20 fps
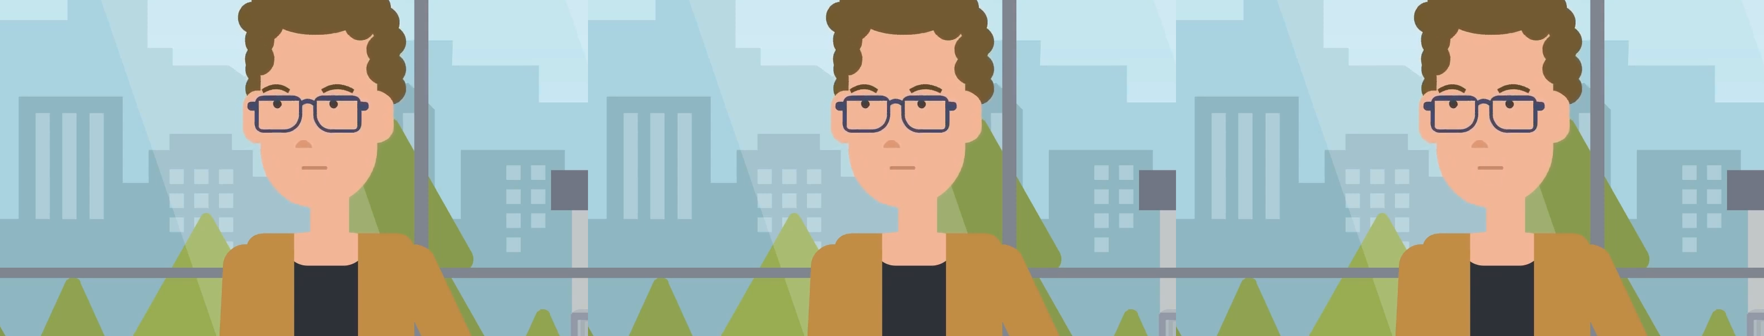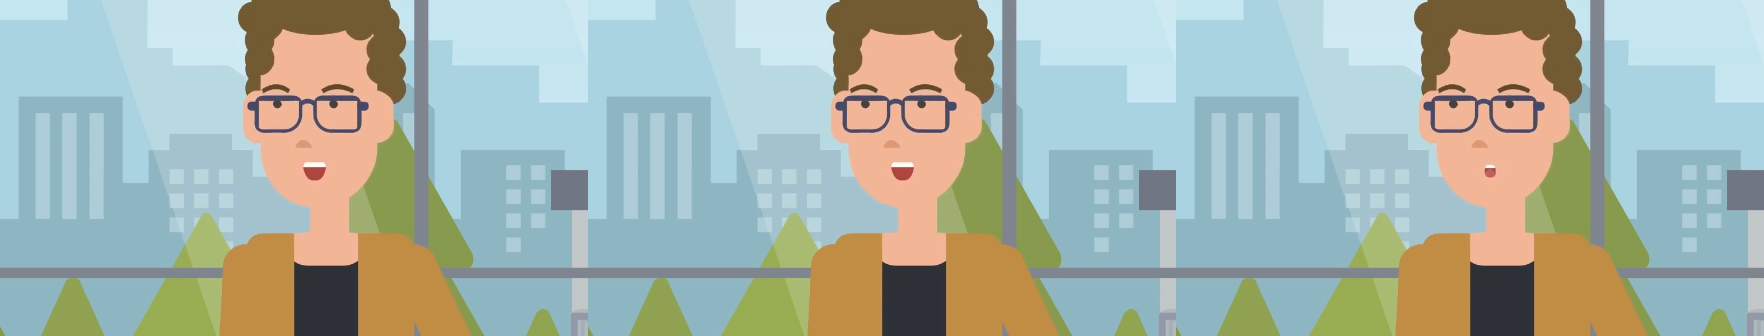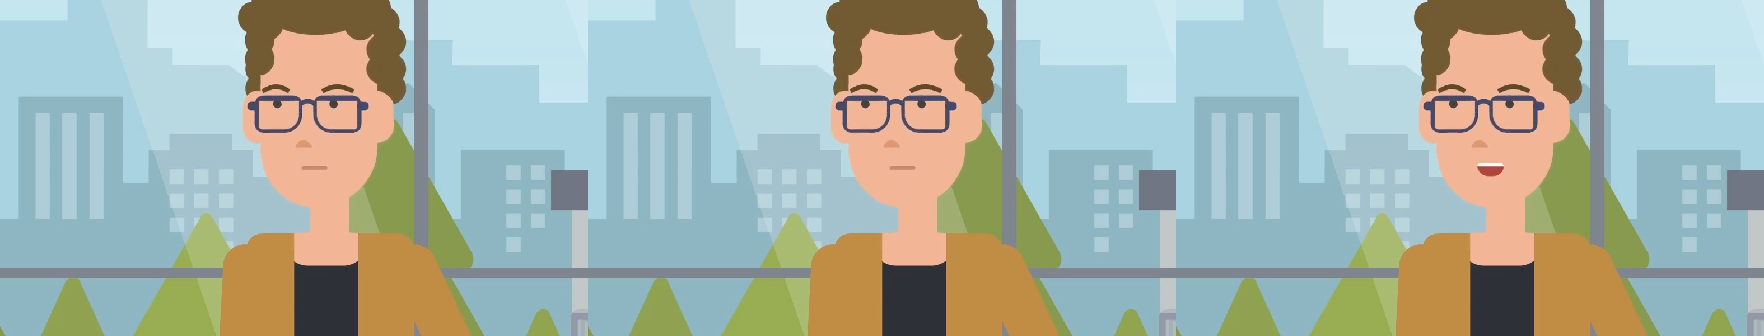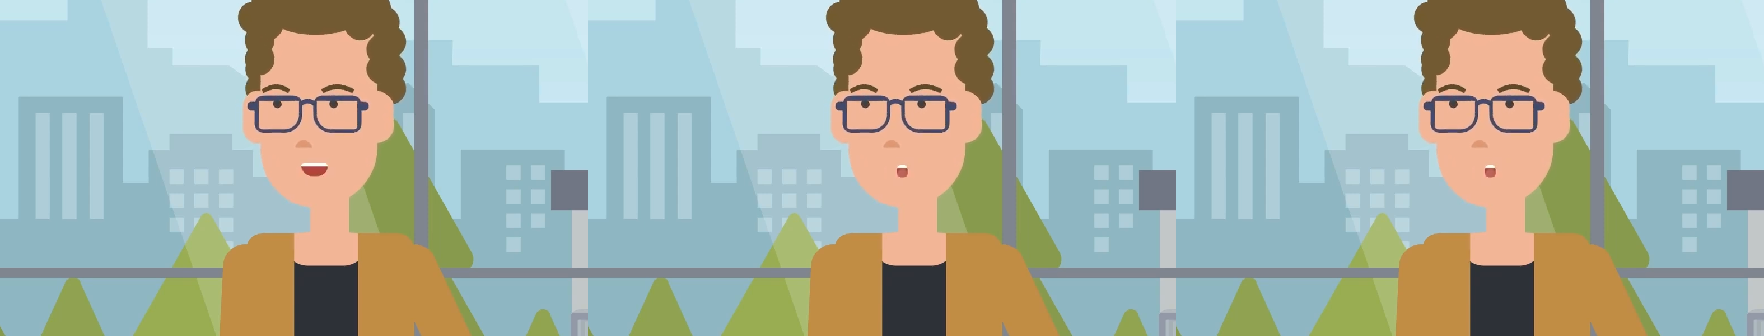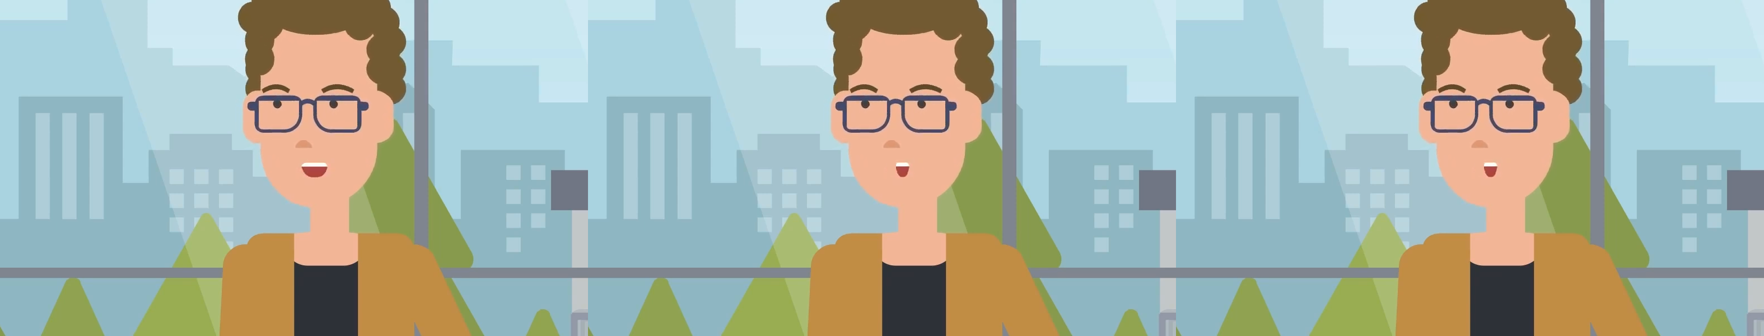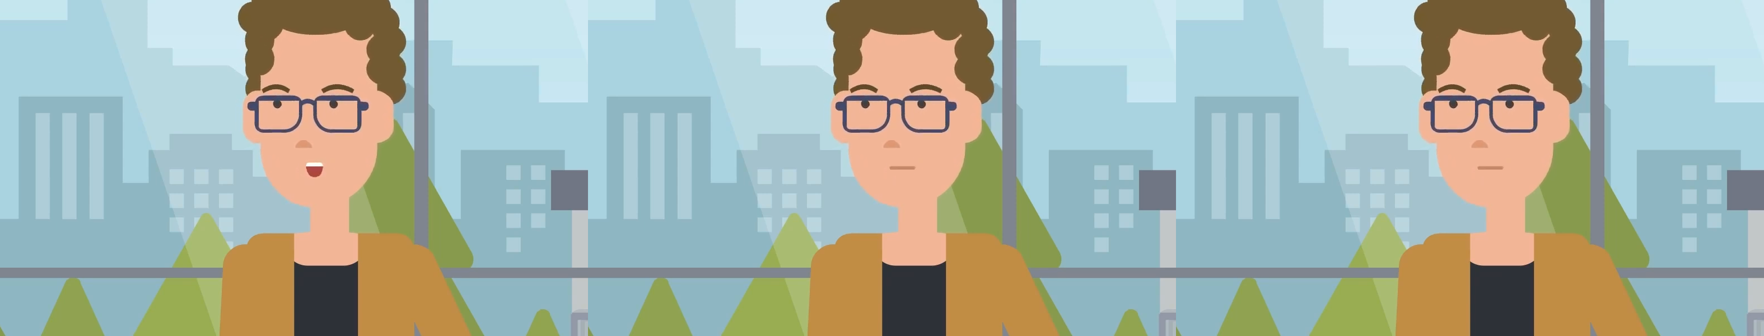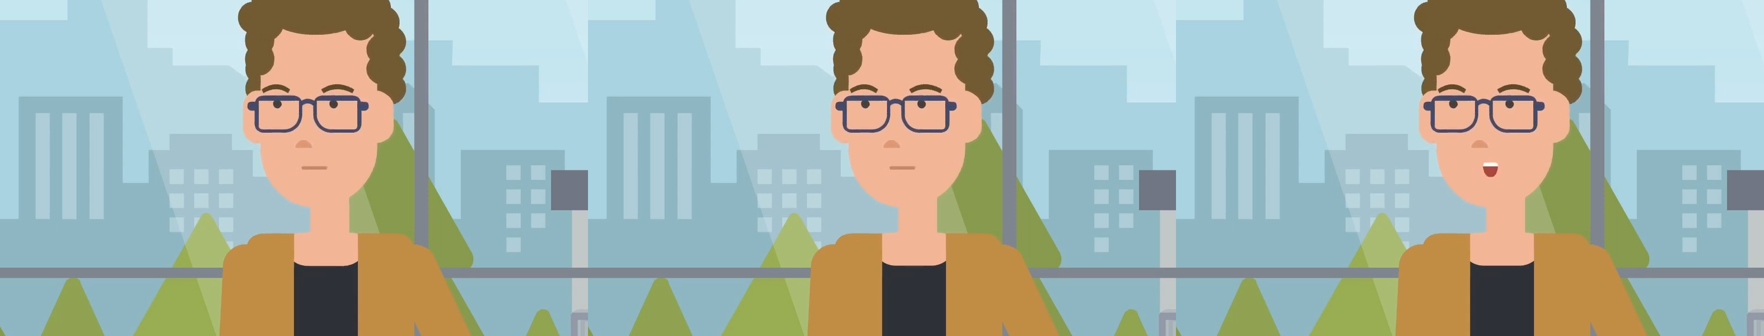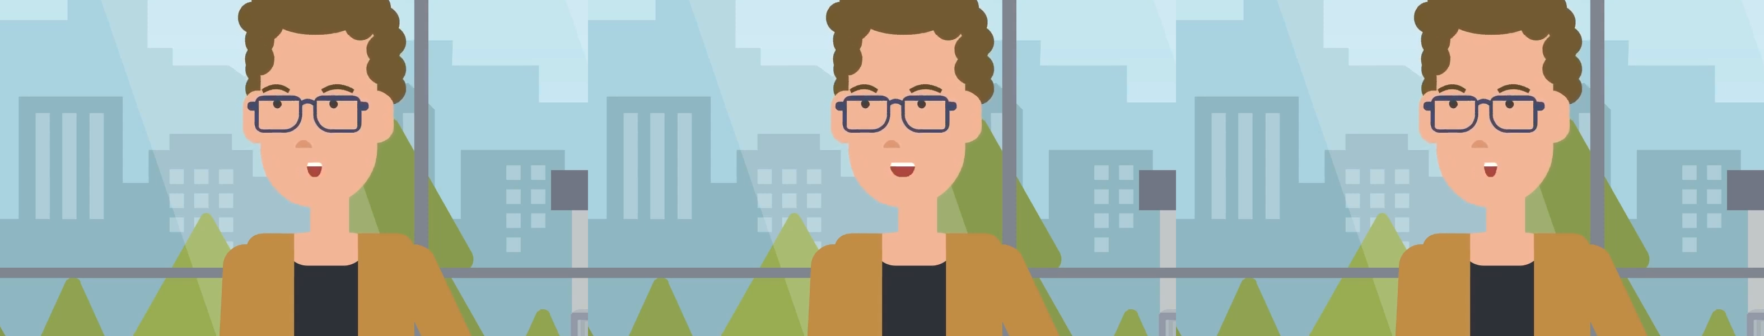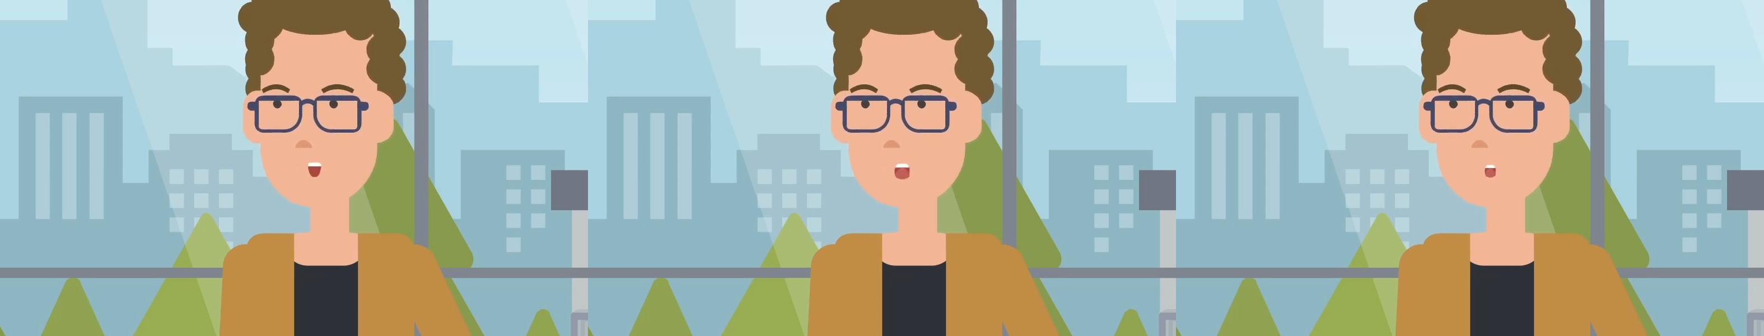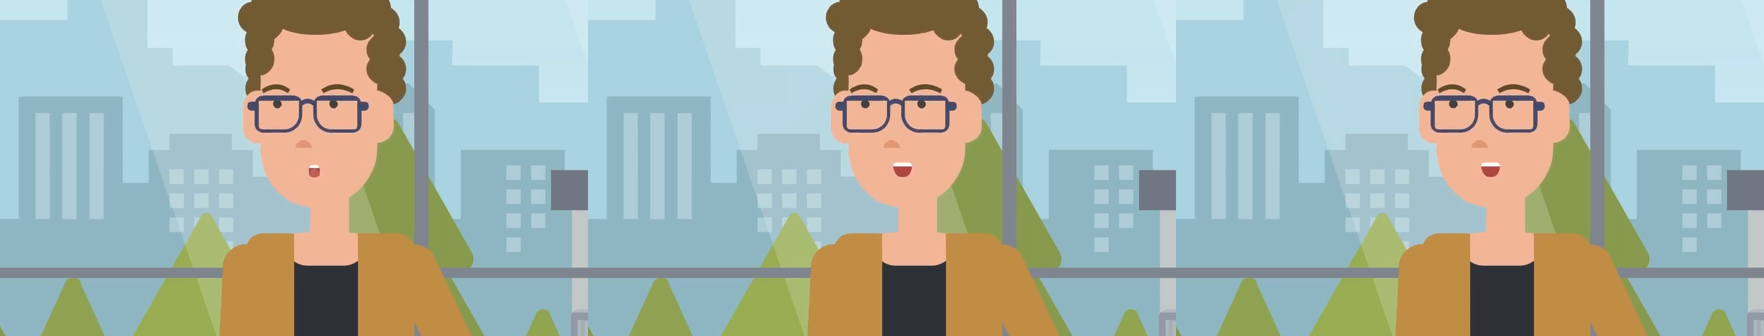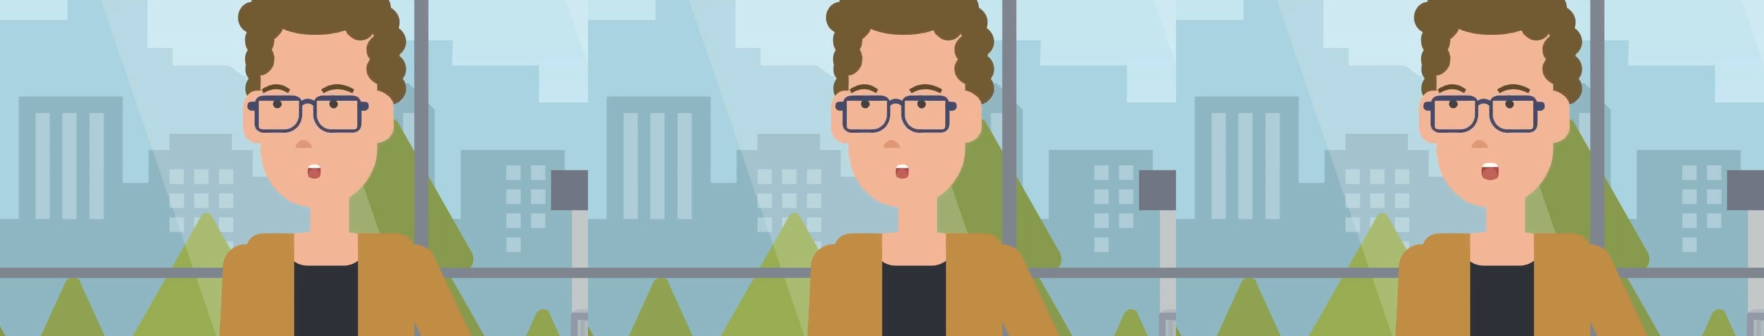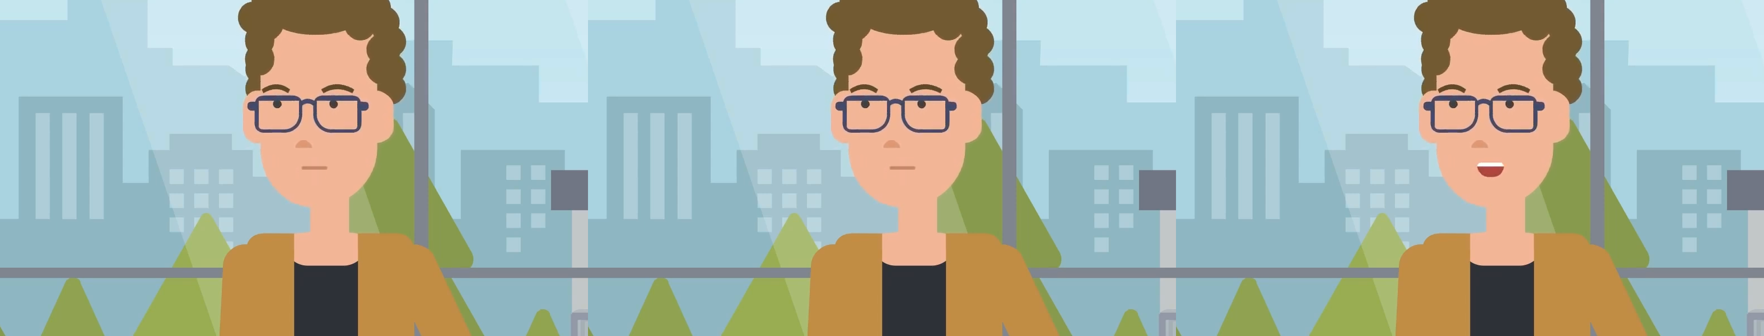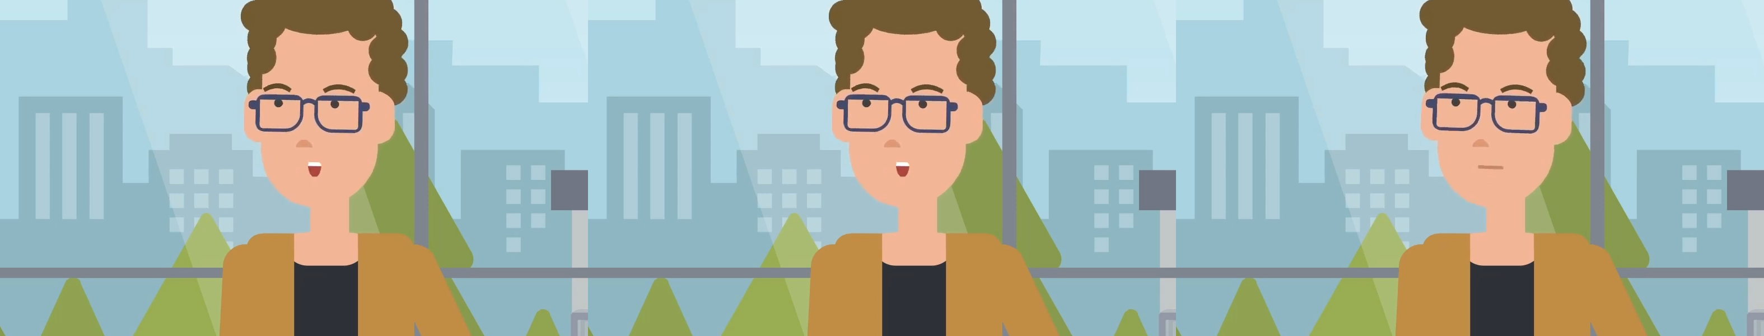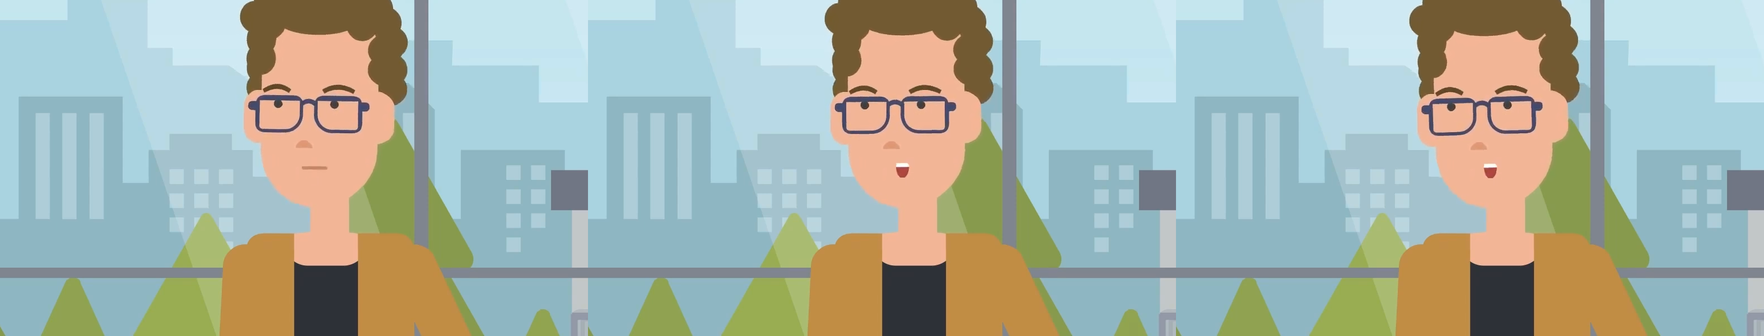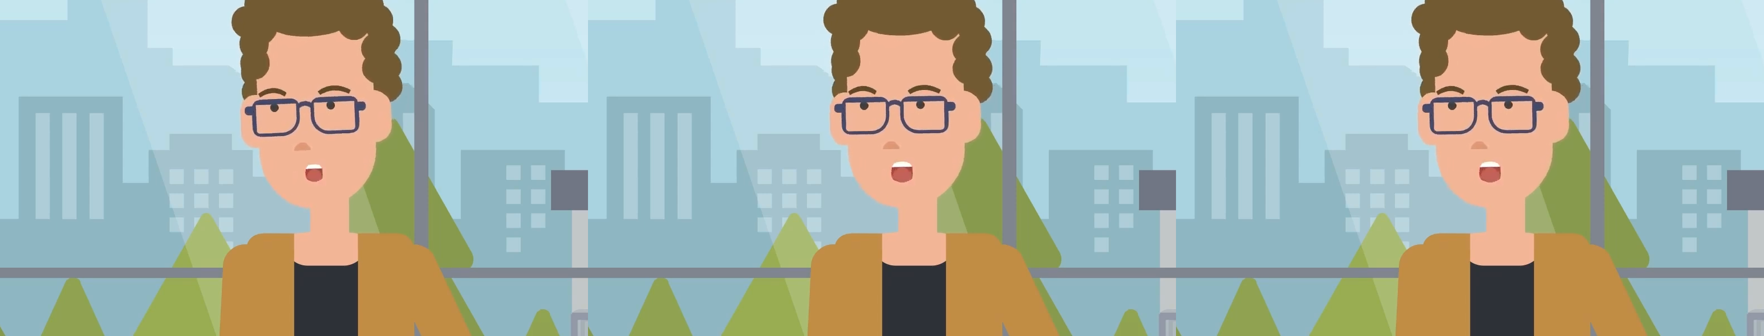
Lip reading: charts and graphs solely using Python